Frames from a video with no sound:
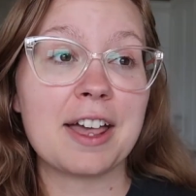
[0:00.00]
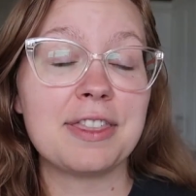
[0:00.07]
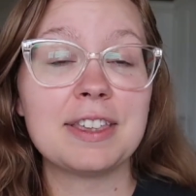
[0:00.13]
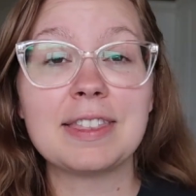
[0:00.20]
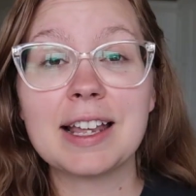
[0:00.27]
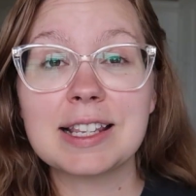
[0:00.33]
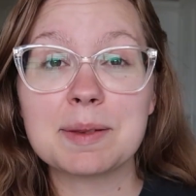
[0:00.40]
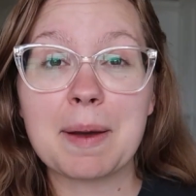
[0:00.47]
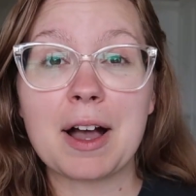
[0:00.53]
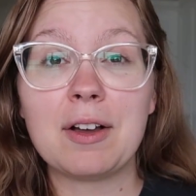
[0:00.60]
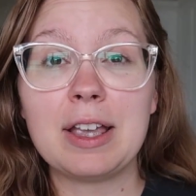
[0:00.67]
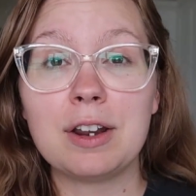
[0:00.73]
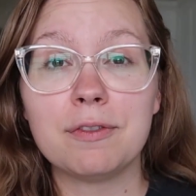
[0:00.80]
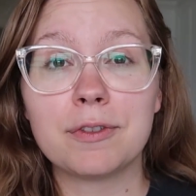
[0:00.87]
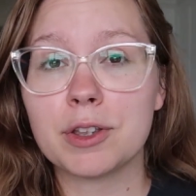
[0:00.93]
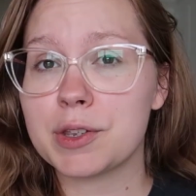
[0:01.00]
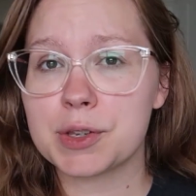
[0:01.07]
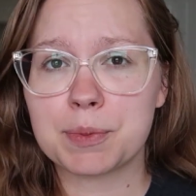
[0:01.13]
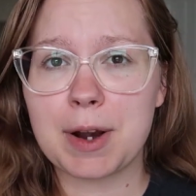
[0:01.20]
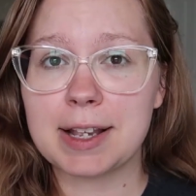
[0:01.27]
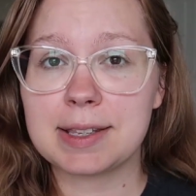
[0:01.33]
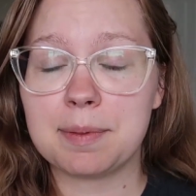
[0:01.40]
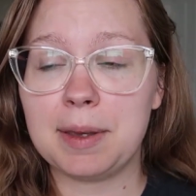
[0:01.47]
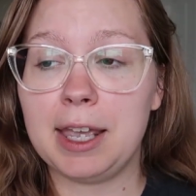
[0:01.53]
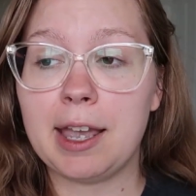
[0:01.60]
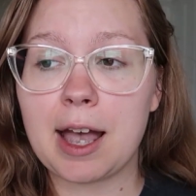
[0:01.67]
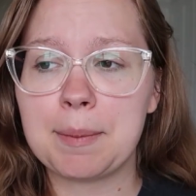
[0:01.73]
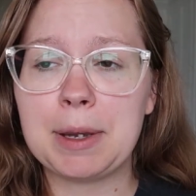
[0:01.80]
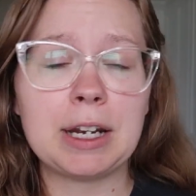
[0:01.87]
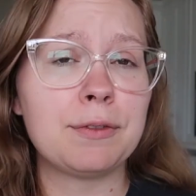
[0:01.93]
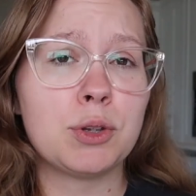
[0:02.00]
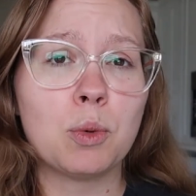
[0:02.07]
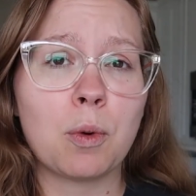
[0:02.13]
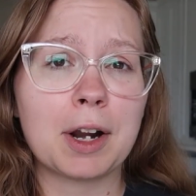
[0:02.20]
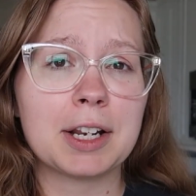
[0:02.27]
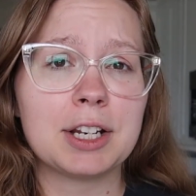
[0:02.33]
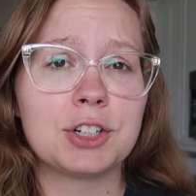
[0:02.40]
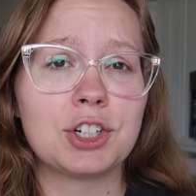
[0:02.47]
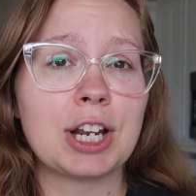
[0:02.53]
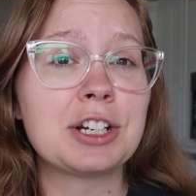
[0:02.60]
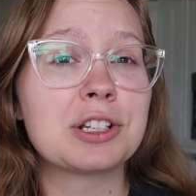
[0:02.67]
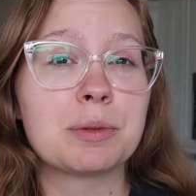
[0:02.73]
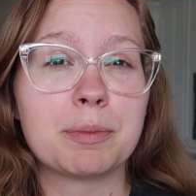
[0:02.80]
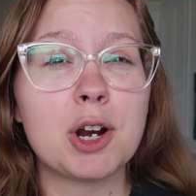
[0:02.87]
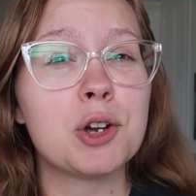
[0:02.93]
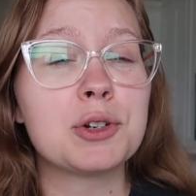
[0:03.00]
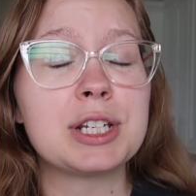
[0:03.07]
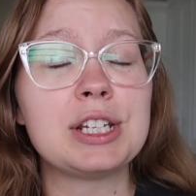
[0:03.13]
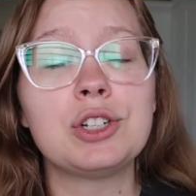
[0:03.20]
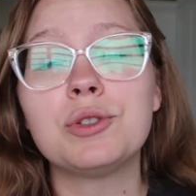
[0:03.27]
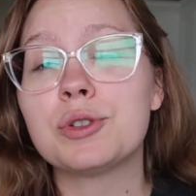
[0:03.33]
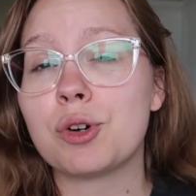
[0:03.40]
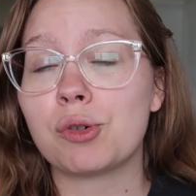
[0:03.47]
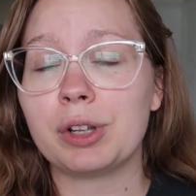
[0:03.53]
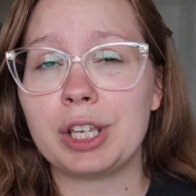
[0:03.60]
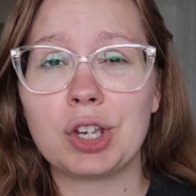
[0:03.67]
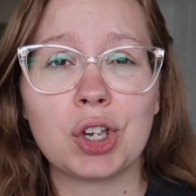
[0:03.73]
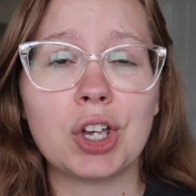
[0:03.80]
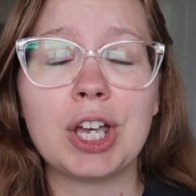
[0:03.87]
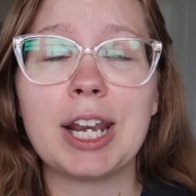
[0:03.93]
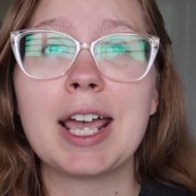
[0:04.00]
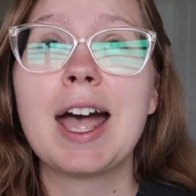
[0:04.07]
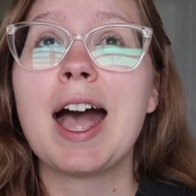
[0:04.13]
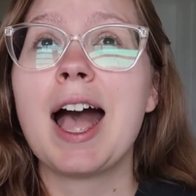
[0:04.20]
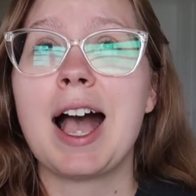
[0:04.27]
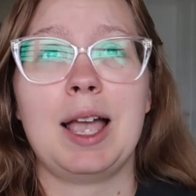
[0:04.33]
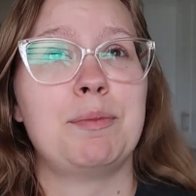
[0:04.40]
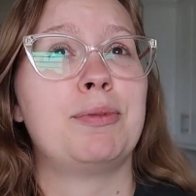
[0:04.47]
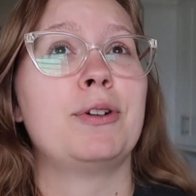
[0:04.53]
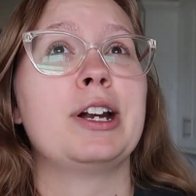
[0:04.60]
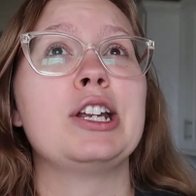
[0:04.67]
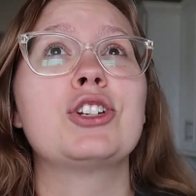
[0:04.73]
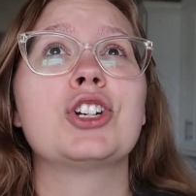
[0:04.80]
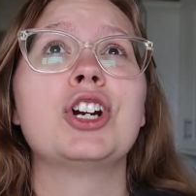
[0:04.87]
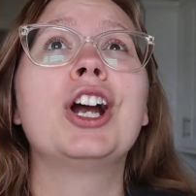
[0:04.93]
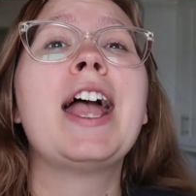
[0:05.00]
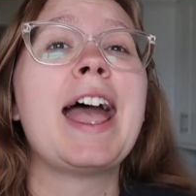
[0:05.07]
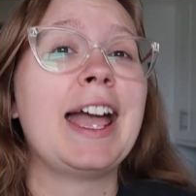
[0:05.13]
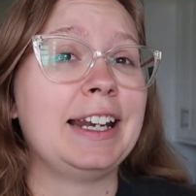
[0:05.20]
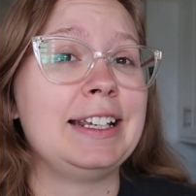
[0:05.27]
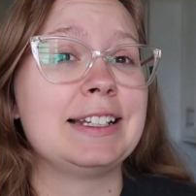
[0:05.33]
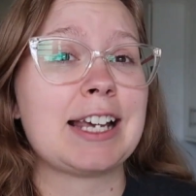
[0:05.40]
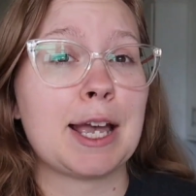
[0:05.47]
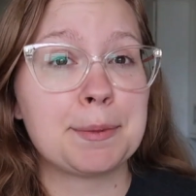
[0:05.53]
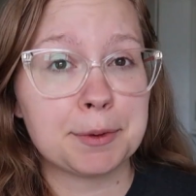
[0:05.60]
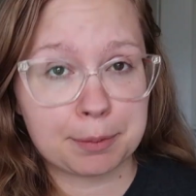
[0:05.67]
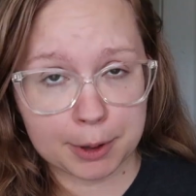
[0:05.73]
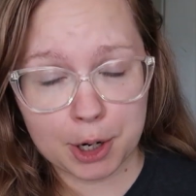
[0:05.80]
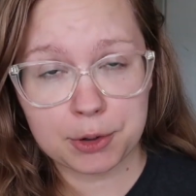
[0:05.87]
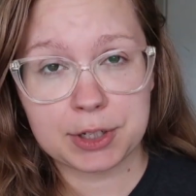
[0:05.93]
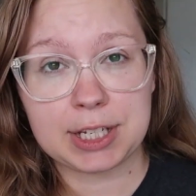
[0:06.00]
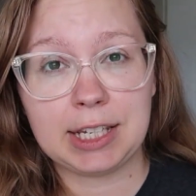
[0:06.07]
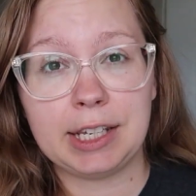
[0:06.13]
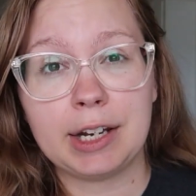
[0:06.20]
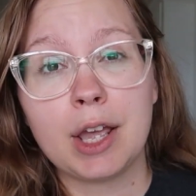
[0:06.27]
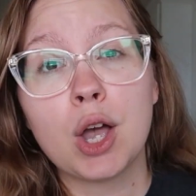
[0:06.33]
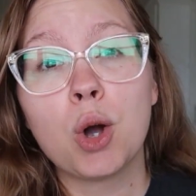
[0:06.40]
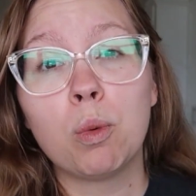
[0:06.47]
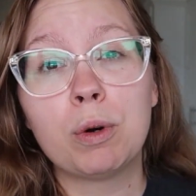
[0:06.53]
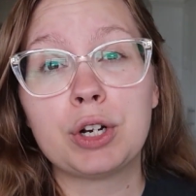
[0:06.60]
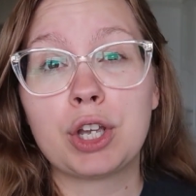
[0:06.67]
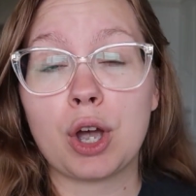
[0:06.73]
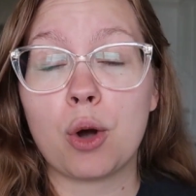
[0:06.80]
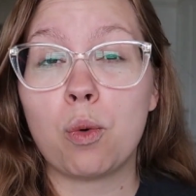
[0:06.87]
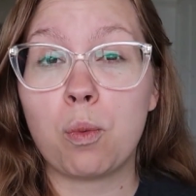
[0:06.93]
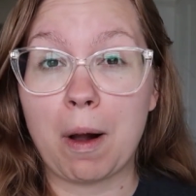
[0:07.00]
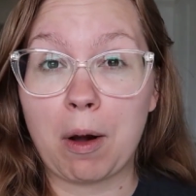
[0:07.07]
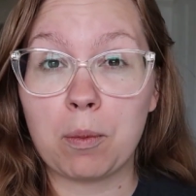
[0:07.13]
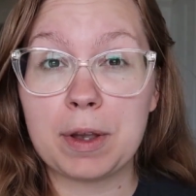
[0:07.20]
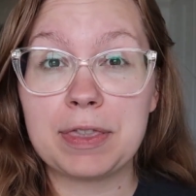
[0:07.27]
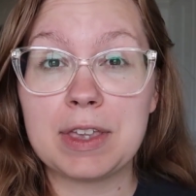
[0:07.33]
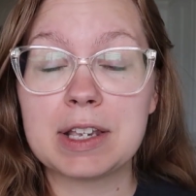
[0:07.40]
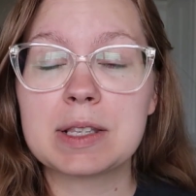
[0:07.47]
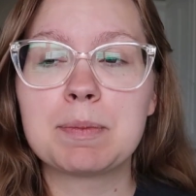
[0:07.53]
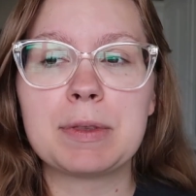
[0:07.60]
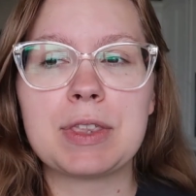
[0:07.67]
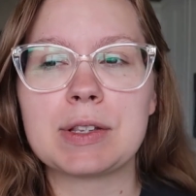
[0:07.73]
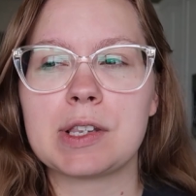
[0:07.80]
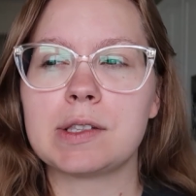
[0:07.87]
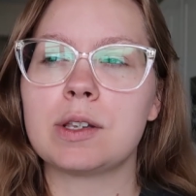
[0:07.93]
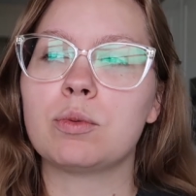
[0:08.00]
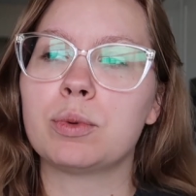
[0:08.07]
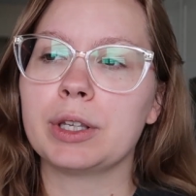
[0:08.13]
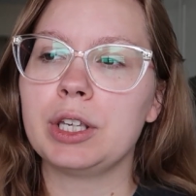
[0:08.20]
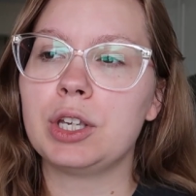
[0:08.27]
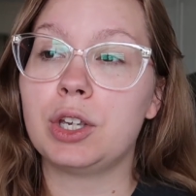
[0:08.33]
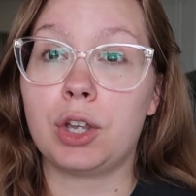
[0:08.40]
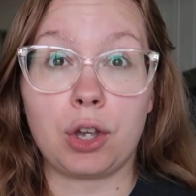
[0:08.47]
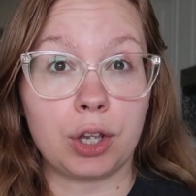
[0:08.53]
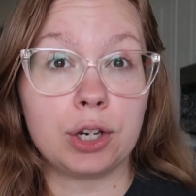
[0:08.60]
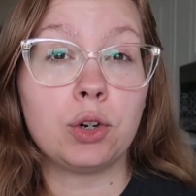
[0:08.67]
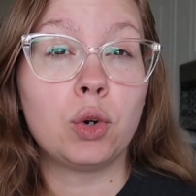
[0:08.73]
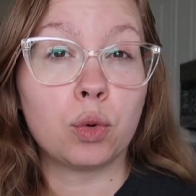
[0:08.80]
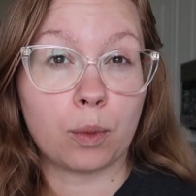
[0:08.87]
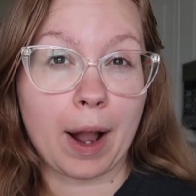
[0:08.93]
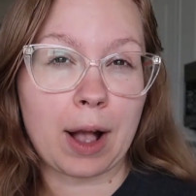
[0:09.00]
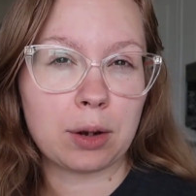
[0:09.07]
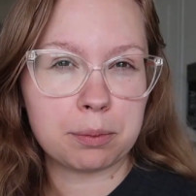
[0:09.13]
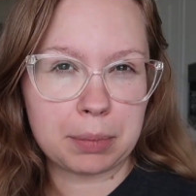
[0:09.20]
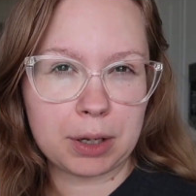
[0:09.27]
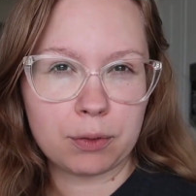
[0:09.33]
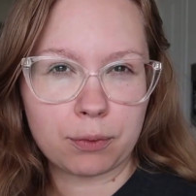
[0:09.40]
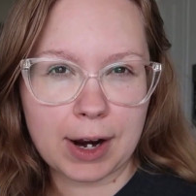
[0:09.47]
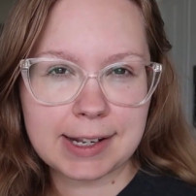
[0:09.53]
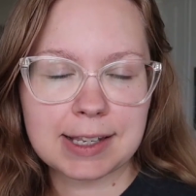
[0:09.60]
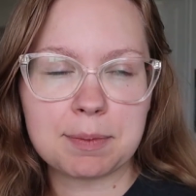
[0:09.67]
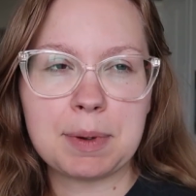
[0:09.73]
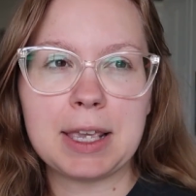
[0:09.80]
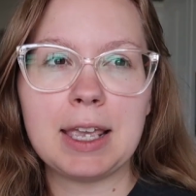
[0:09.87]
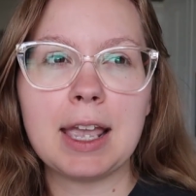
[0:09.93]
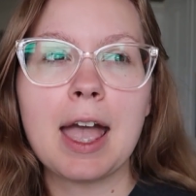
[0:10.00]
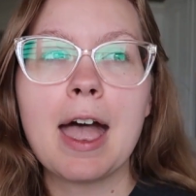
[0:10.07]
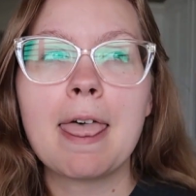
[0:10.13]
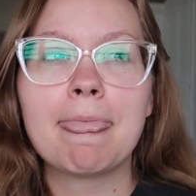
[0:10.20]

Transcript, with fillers: I think that's about it for this recipe. I mean, if you wanted to change the protein, you totally could. I'm pretty sure any type of protein would go well with this, but this is a really good ground beef recipe